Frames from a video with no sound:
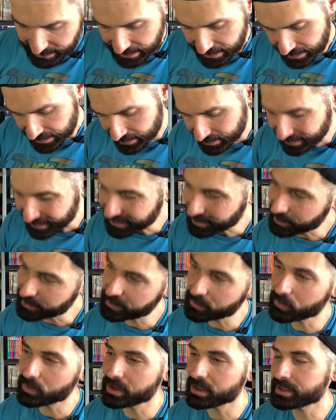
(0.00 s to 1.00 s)
uh,
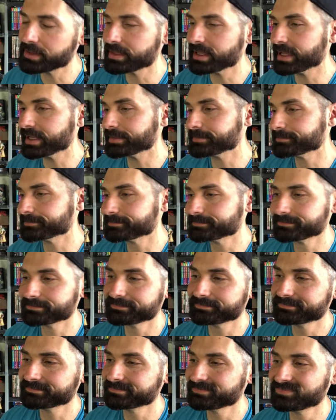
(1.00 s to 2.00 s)
another one that
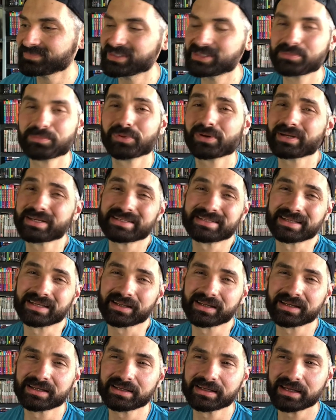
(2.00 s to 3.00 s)
is pretty
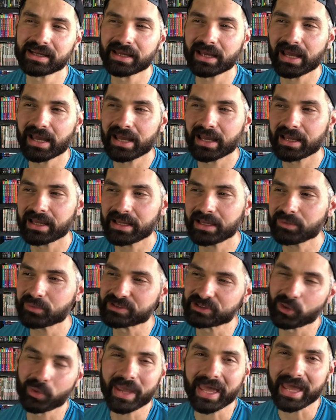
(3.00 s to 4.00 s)
silly. Uh, it
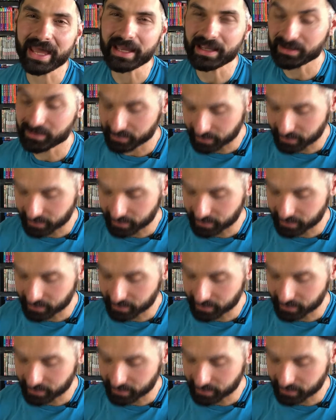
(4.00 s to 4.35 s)
was okay,